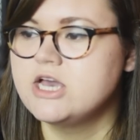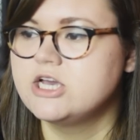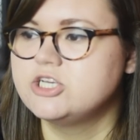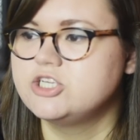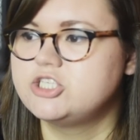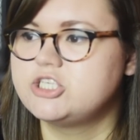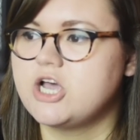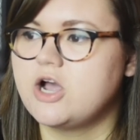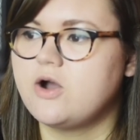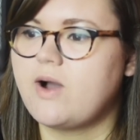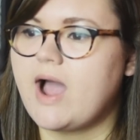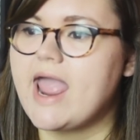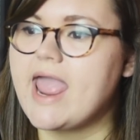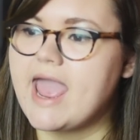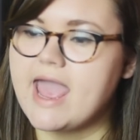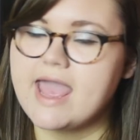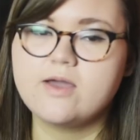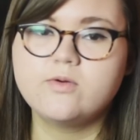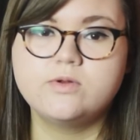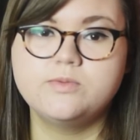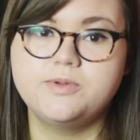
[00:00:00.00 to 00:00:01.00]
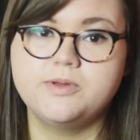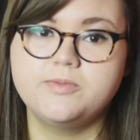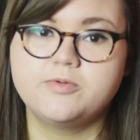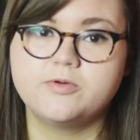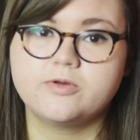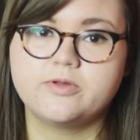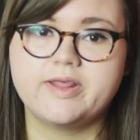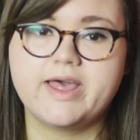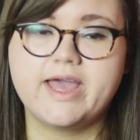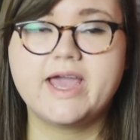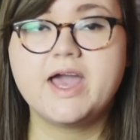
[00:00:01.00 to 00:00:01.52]
So I hate when people
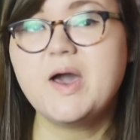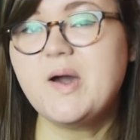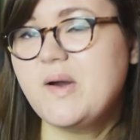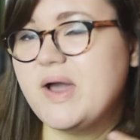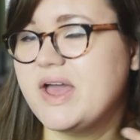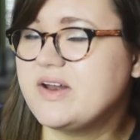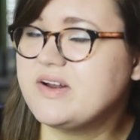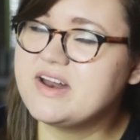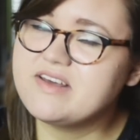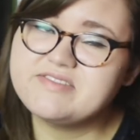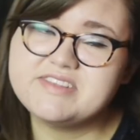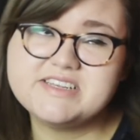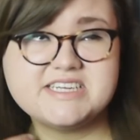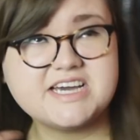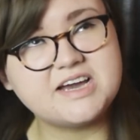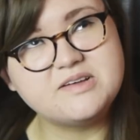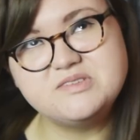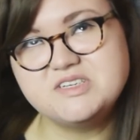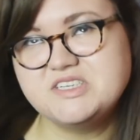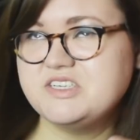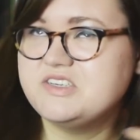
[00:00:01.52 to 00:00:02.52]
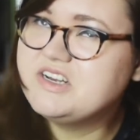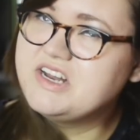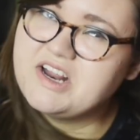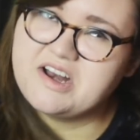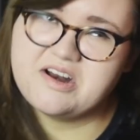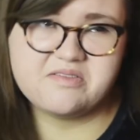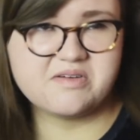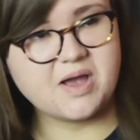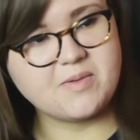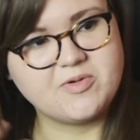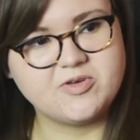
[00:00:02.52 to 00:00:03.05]
are like, oh, I don't have the time to do
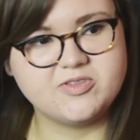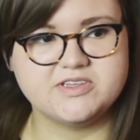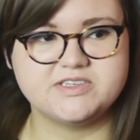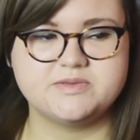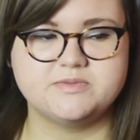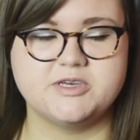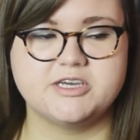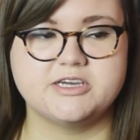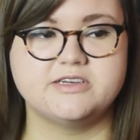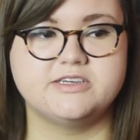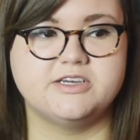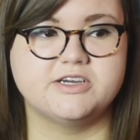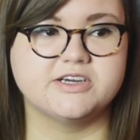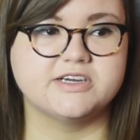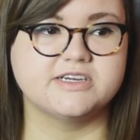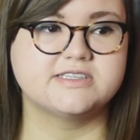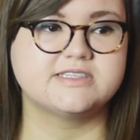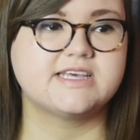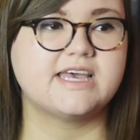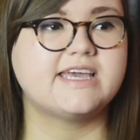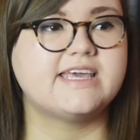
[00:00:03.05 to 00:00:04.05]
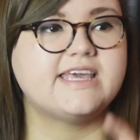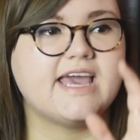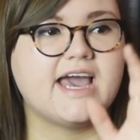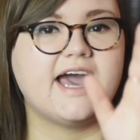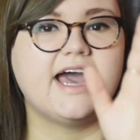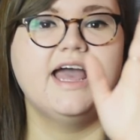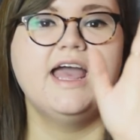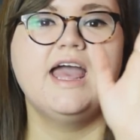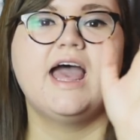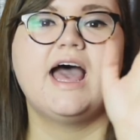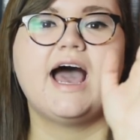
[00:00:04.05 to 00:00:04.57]
NaNoWriMo this year. It's like, yeah,
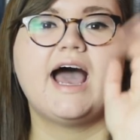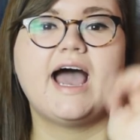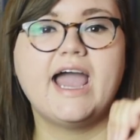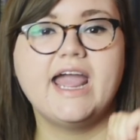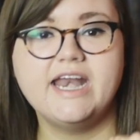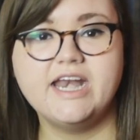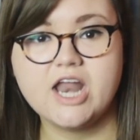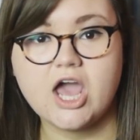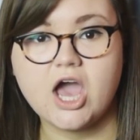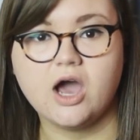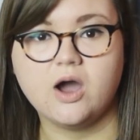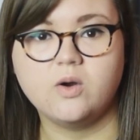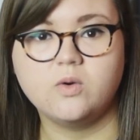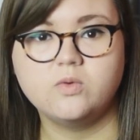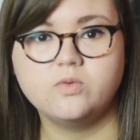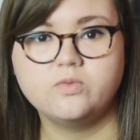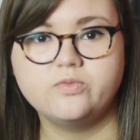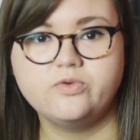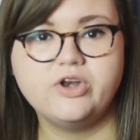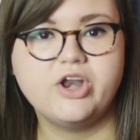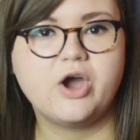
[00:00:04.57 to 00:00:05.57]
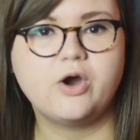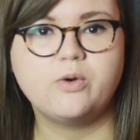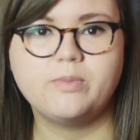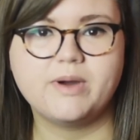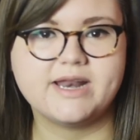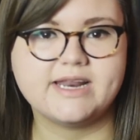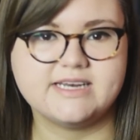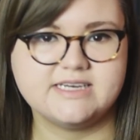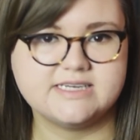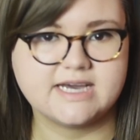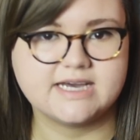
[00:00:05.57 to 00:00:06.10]
I know.
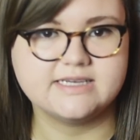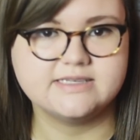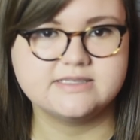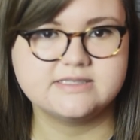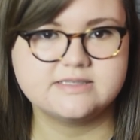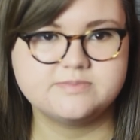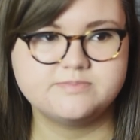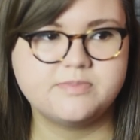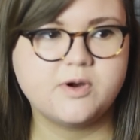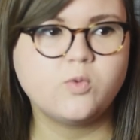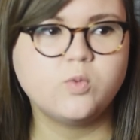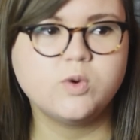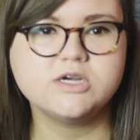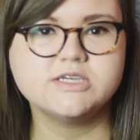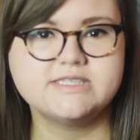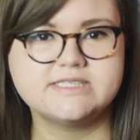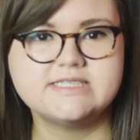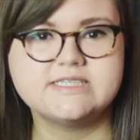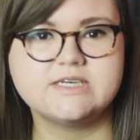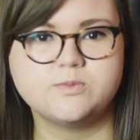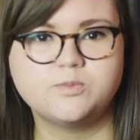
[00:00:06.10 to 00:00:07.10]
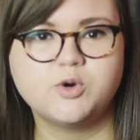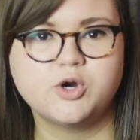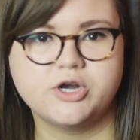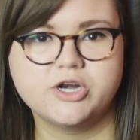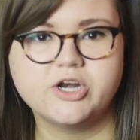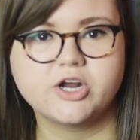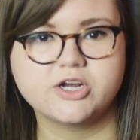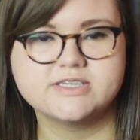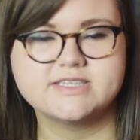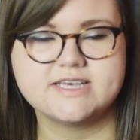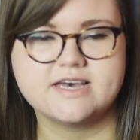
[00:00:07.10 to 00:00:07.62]
Nobody does. But we're still
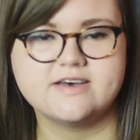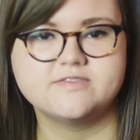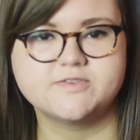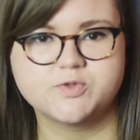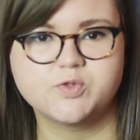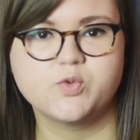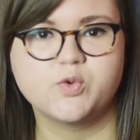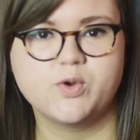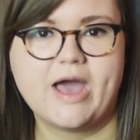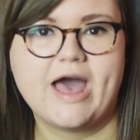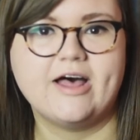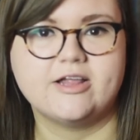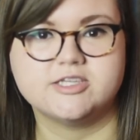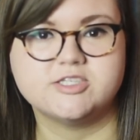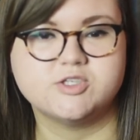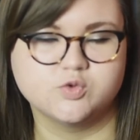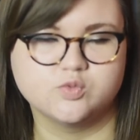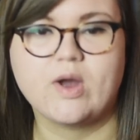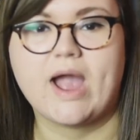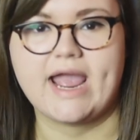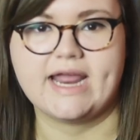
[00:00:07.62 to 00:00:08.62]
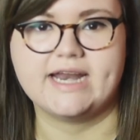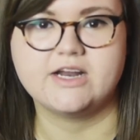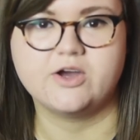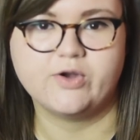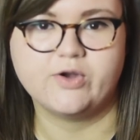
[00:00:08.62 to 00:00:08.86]
putting ourselves through hell to write,